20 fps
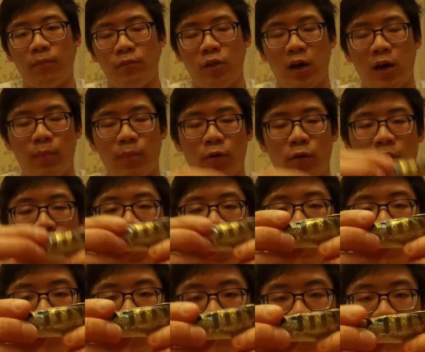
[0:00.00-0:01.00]
topwater
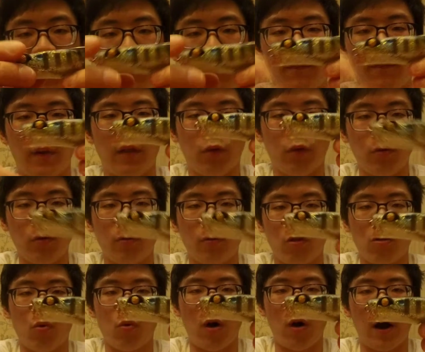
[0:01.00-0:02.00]
popping frog by the
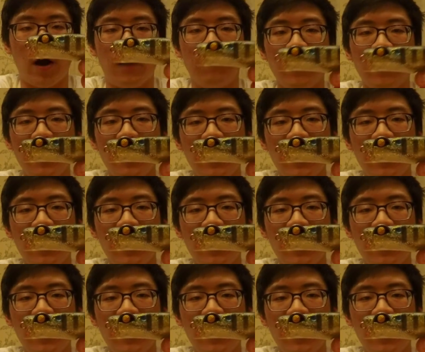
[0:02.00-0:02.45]
Googan squad.